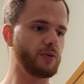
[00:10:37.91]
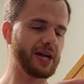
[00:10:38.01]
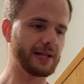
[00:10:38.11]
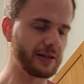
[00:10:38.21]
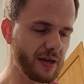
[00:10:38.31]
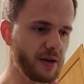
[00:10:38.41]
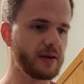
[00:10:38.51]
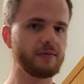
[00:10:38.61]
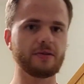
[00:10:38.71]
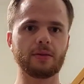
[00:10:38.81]
when I'd
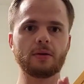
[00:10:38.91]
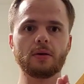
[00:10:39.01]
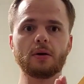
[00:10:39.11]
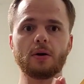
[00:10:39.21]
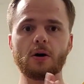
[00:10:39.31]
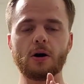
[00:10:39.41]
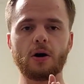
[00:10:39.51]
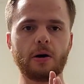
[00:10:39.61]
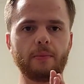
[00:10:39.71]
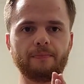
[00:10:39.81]
leave, and
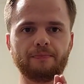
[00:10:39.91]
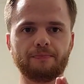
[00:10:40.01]
um,